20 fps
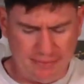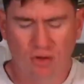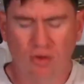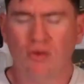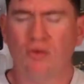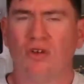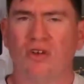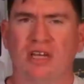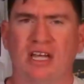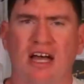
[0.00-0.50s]
Who
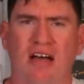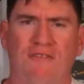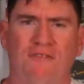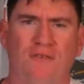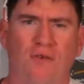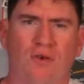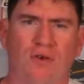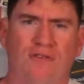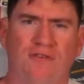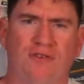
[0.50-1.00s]
to look out
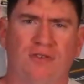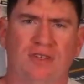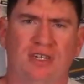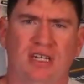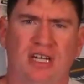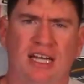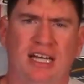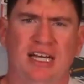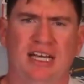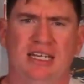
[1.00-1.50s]
for
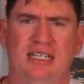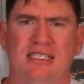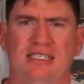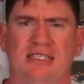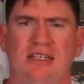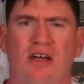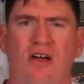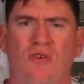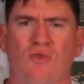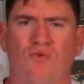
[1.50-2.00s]

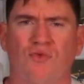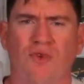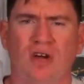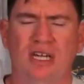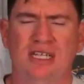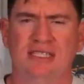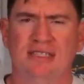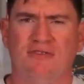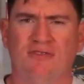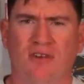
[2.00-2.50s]
today's
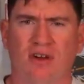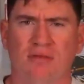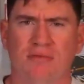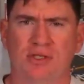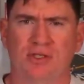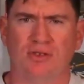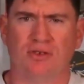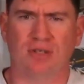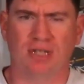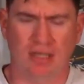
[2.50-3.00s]
race
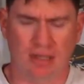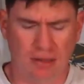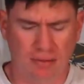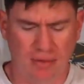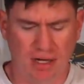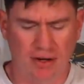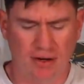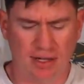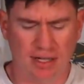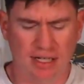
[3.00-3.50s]
from Circuit of the
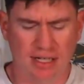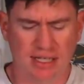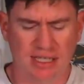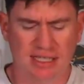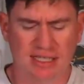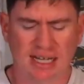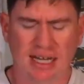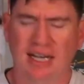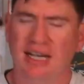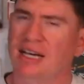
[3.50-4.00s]

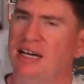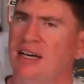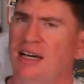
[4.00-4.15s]
Americas?